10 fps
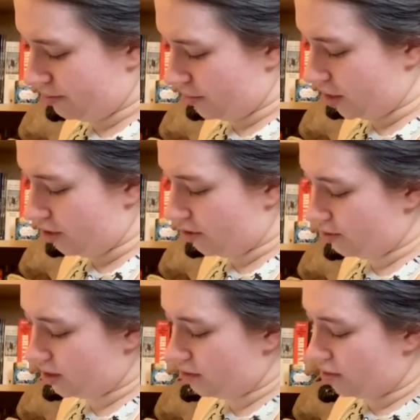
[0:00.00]
You
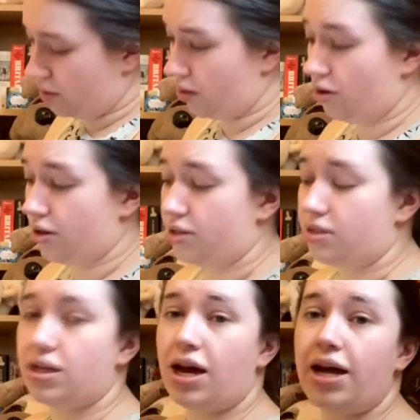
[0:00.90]
know, to be quite
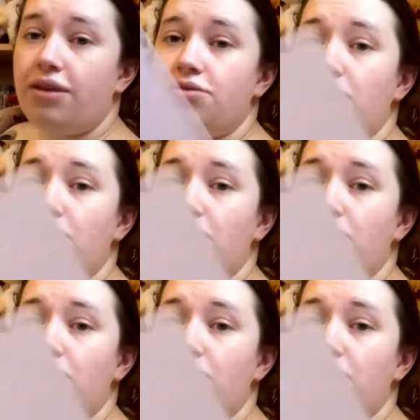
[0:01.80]
honest, I have no